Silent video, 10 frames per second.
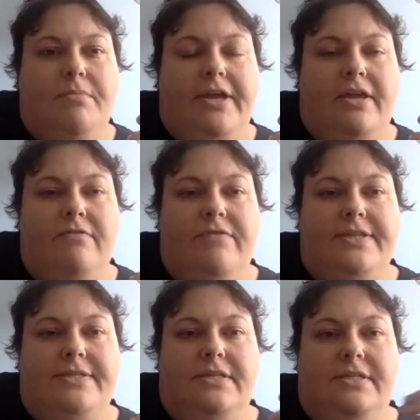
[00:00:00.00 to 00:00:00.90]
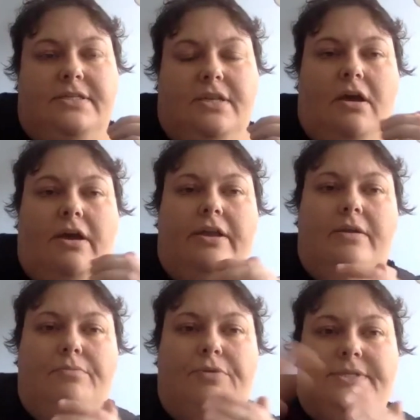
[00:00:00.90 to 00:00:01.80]
by convince is not
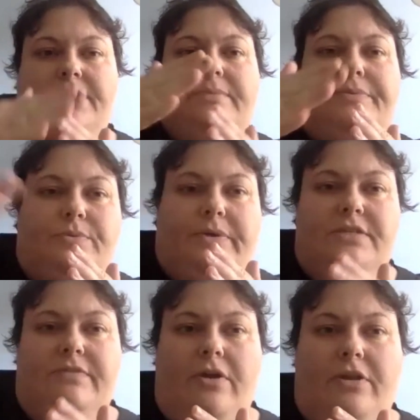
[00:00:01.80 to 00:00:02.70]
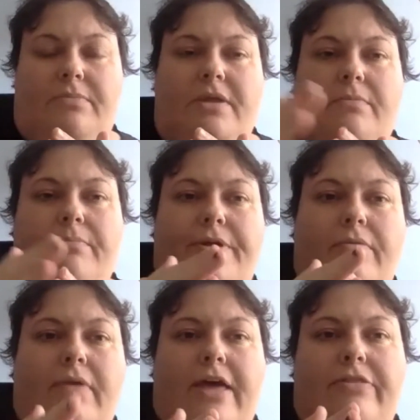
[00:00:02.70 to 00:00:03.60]
present a persuasive argument, but
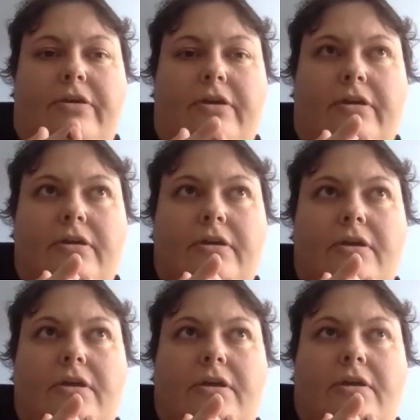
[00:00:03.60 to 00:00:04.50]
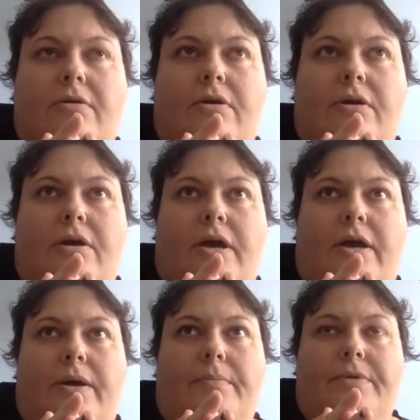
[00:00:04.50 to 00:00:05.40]
rather
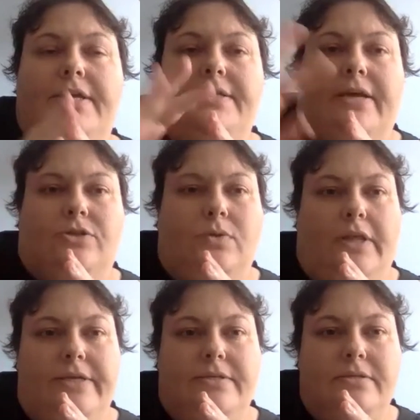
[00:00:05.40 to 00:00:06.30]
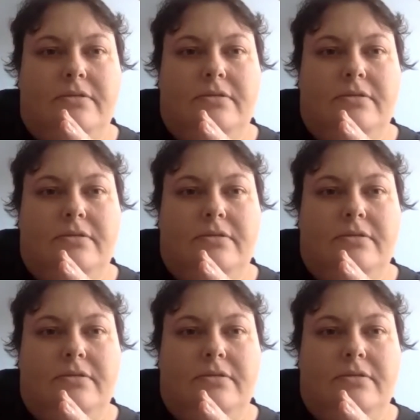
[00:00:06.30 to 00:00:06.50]
contextualize.